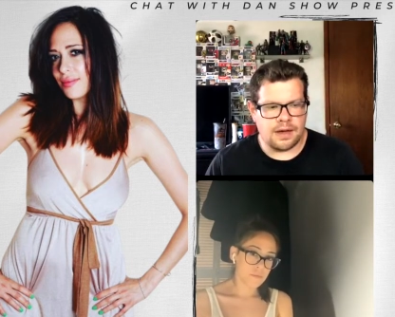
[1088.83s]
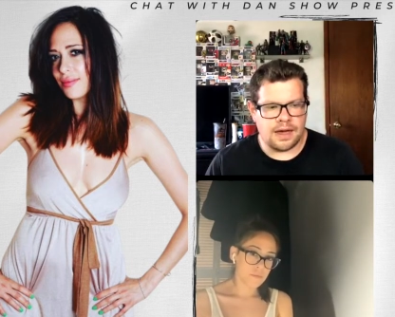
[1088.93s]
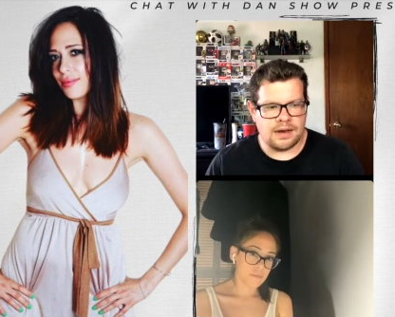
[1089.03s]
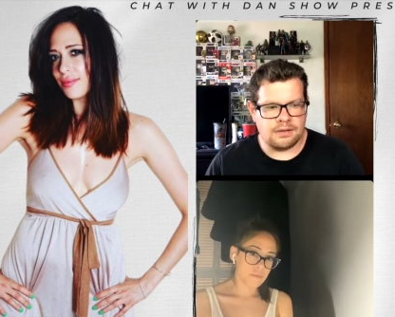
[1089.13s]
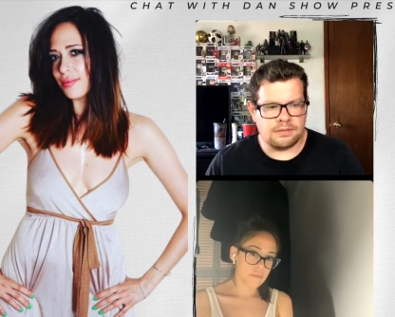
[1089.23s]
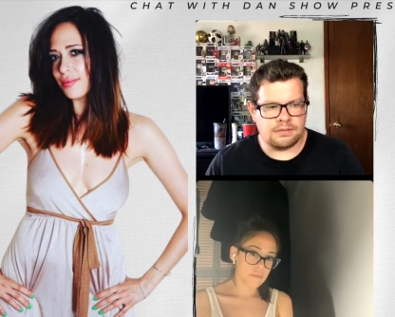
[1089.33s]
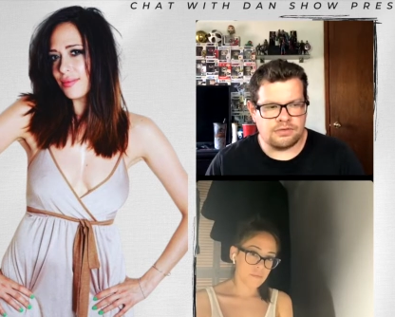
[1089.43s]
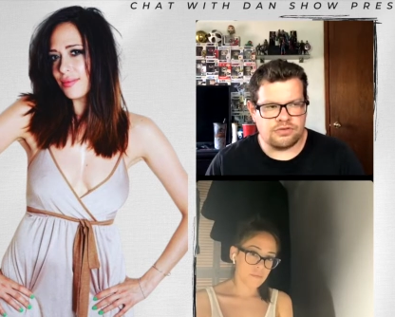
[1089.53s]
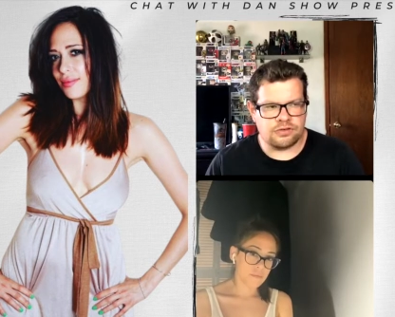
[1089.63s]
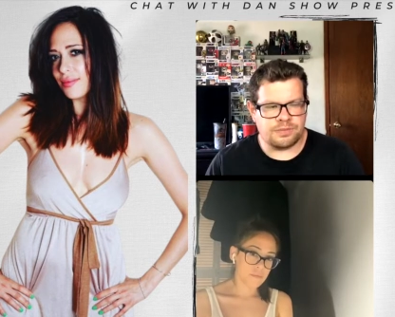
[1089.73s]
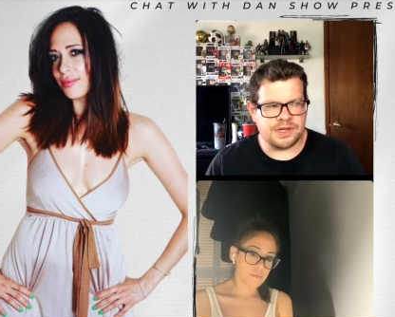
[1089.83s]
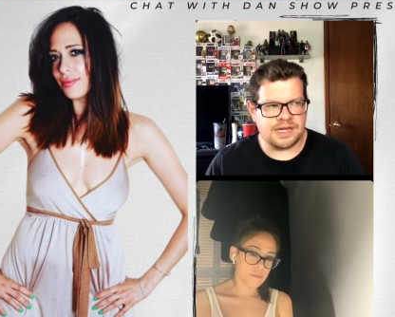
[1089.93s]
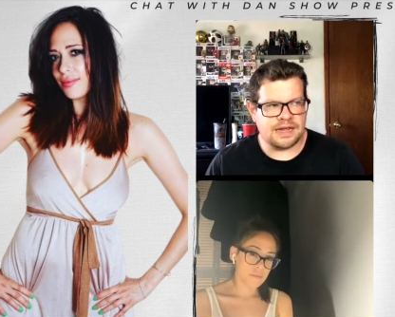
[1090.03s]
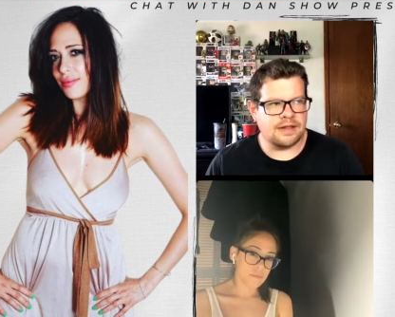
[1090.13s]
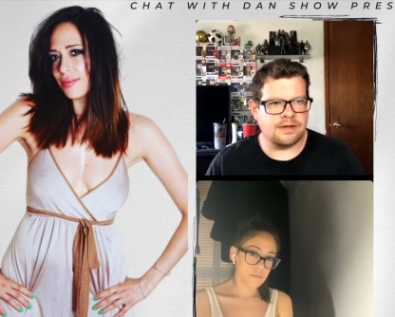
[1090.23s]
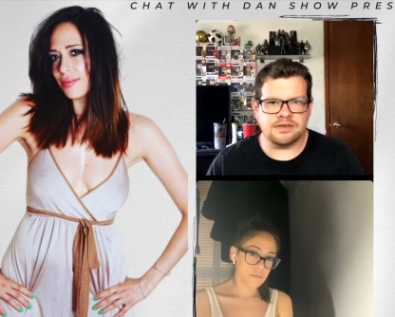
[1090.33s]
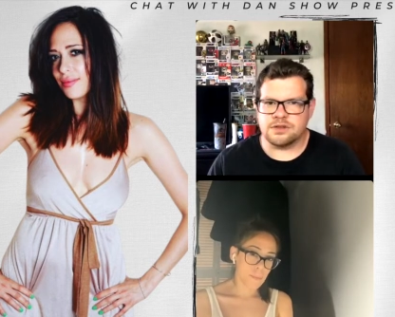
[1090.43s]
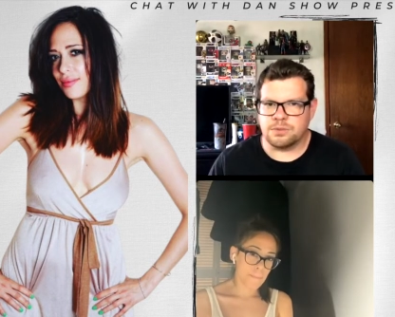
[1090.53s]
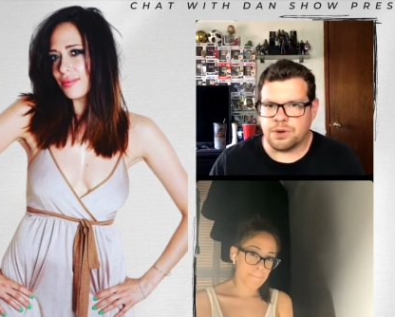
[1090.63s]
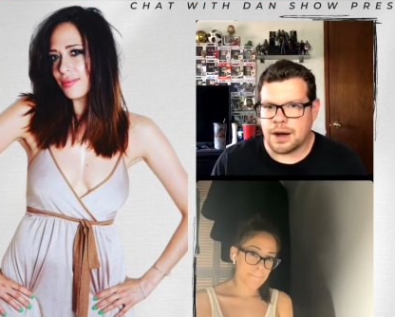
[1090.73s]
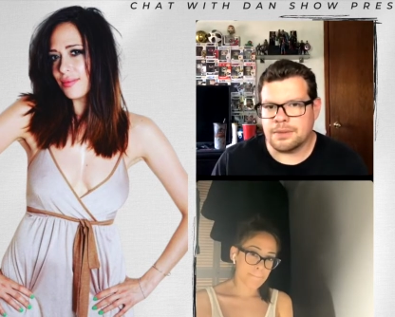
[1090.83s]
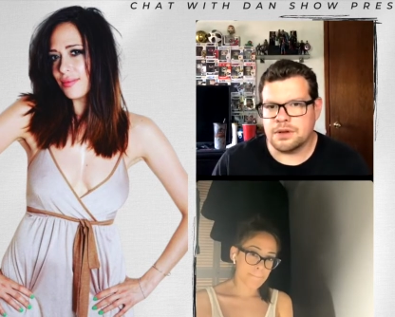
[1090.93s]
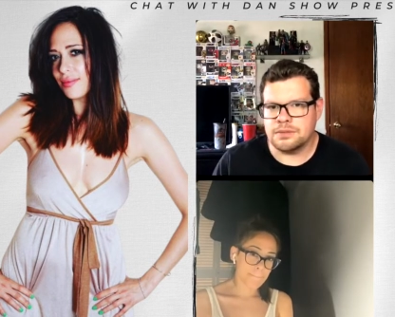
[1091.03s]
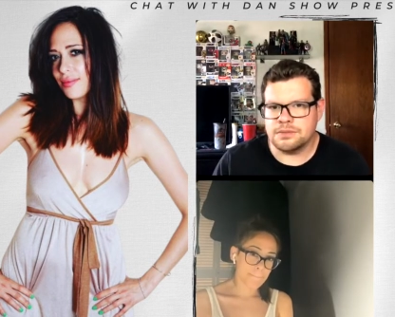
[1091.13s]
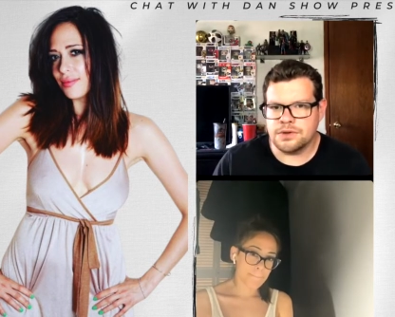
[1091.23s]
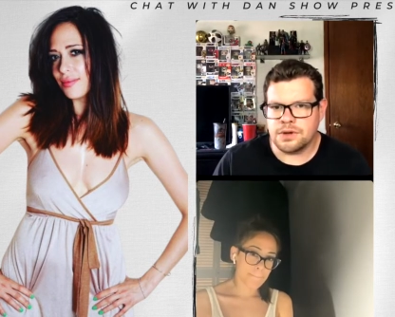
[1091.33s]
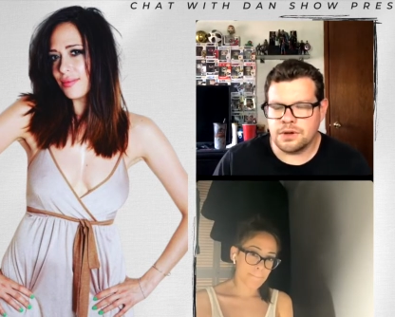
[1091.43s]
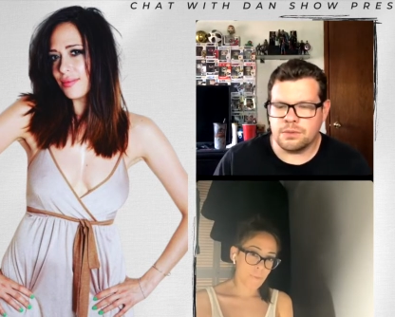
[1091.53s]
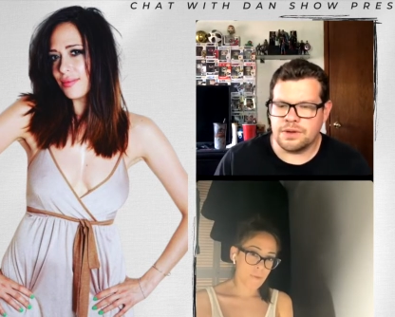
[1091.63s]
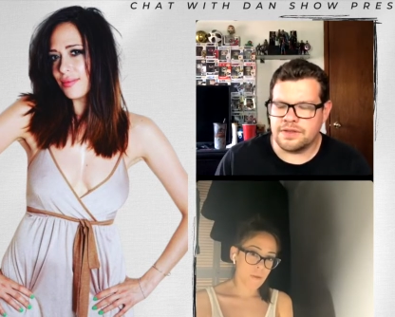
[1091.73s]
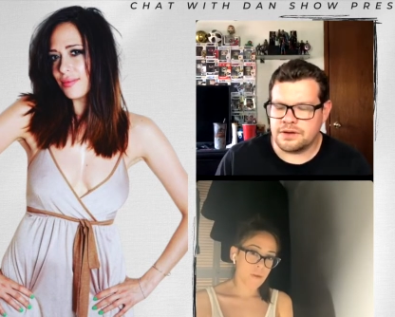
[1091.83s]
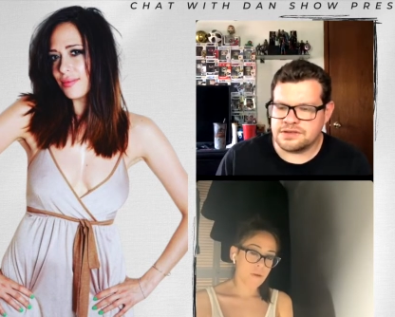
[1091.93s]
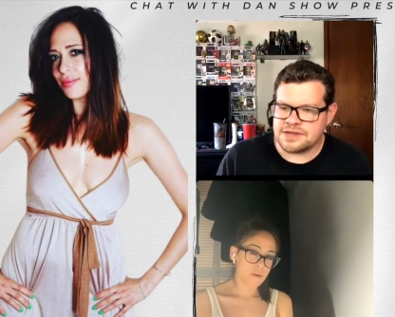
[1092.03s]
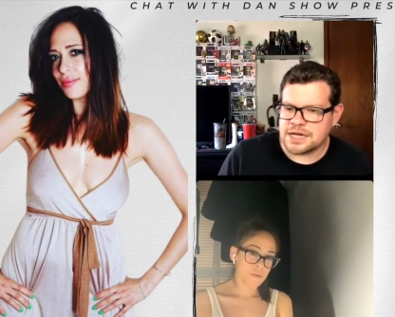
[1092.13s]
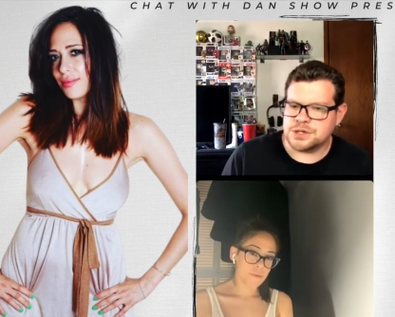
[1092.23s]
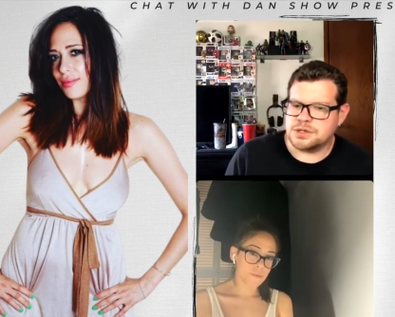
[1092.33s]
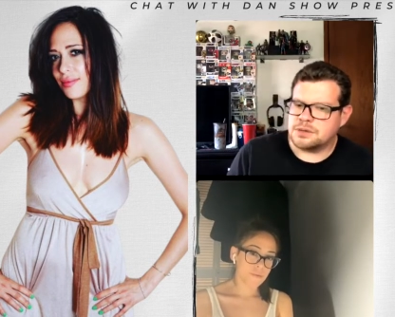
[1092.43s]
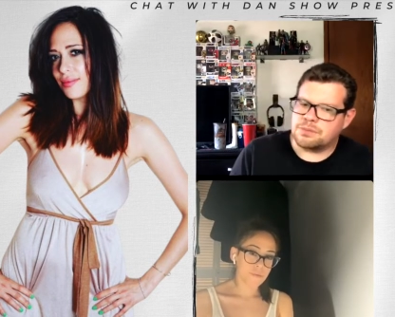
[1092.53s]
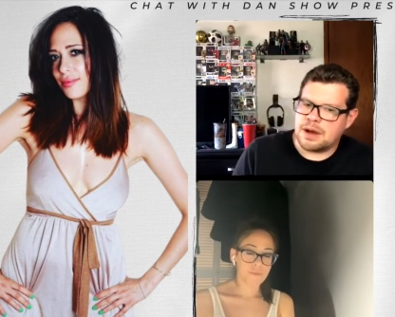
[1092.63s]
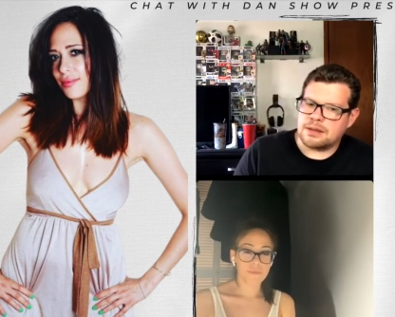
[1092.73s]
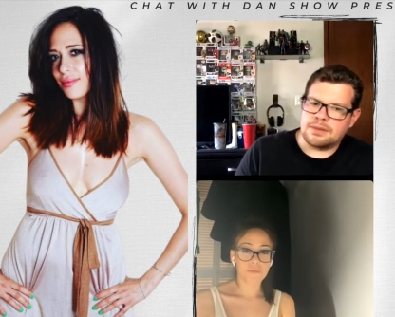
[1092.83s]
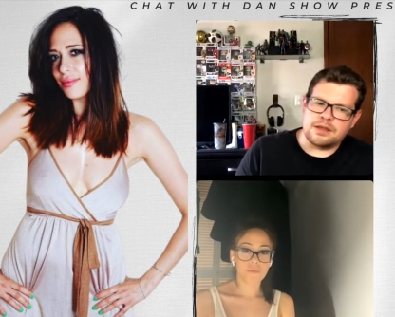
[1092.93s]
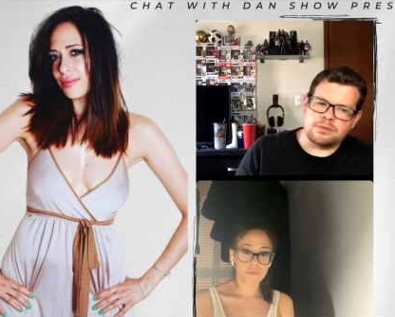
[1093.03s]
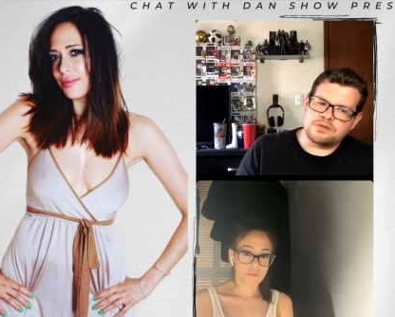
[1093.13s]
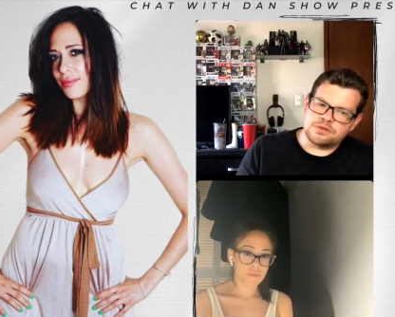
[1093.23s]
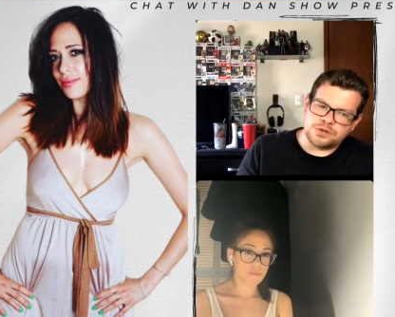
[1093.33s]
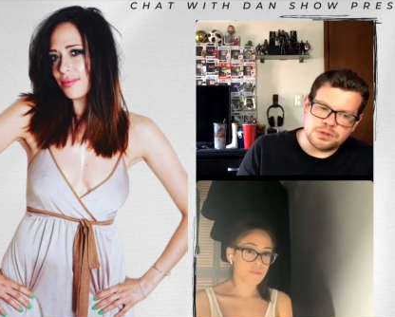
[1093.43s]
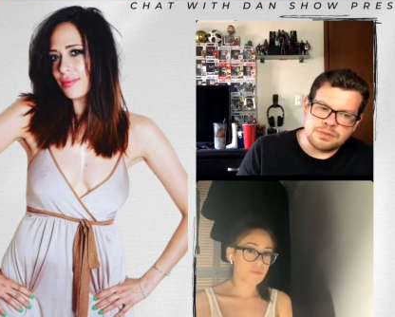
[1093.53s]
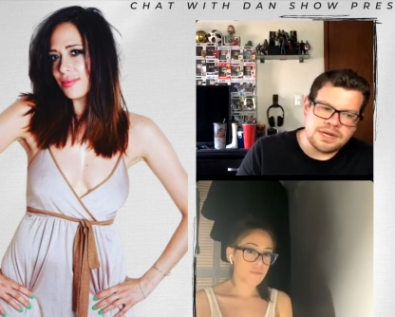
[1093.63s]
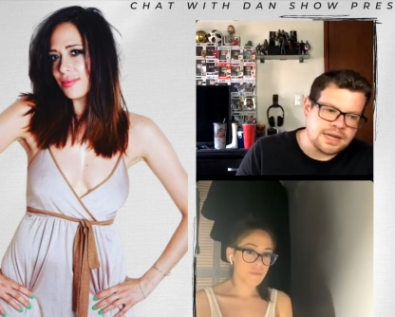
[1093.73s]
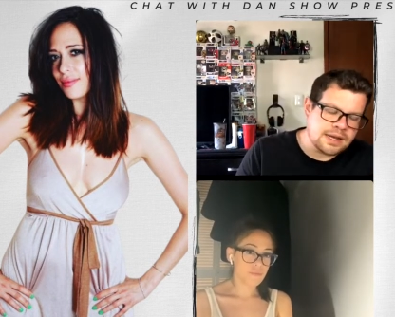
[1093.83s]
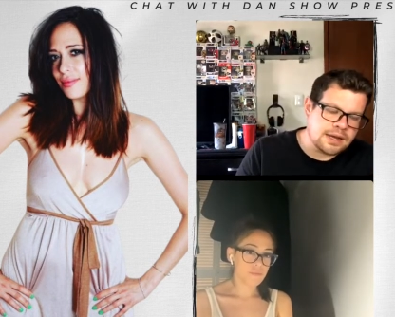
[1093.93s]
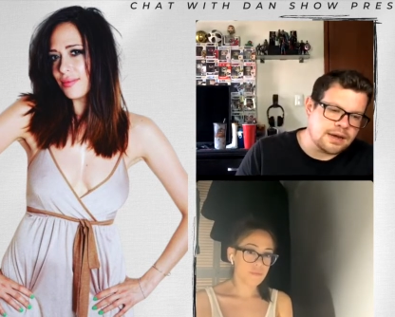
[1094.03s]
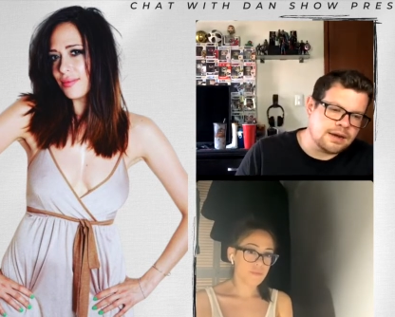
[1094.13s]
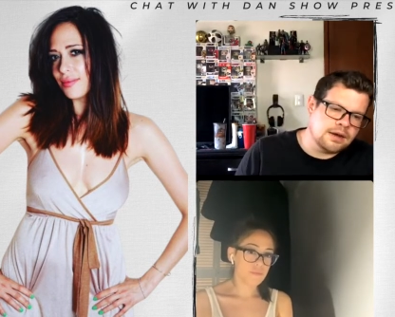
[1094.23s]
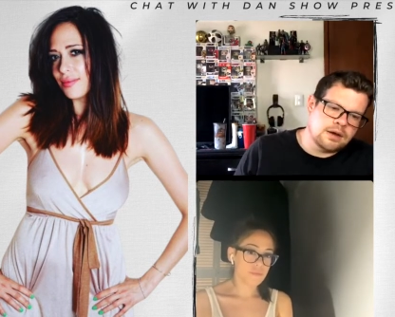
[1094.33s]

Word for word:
Speaker 1: and just pretend that there is no problem, you know, when there's actually a problem out of the social media